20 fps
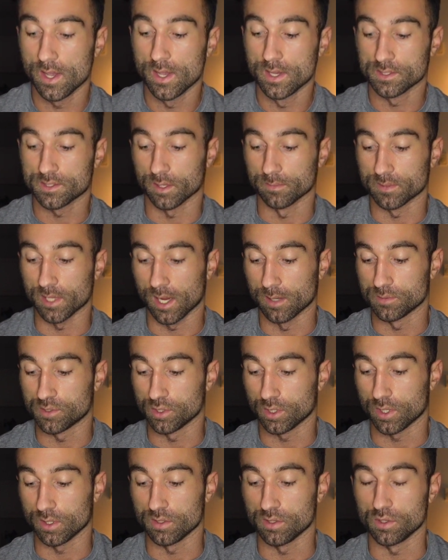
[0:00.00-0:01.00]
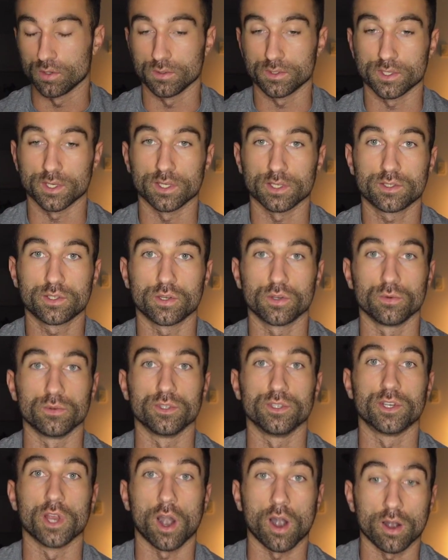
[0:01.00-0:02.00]
Sometimes you can use it to
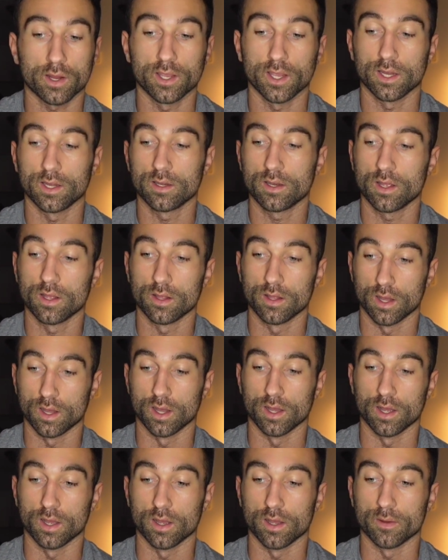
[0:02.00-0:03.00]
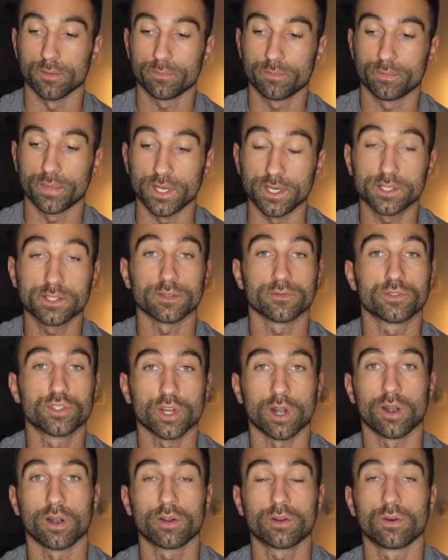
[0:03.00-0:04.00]
darken a piece of
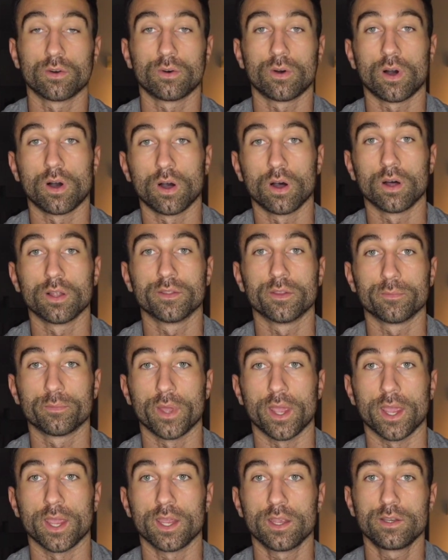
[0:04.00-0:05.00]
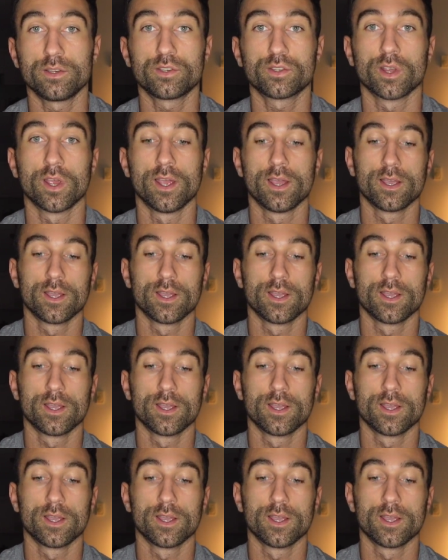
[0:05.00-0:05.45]
charcoal on the page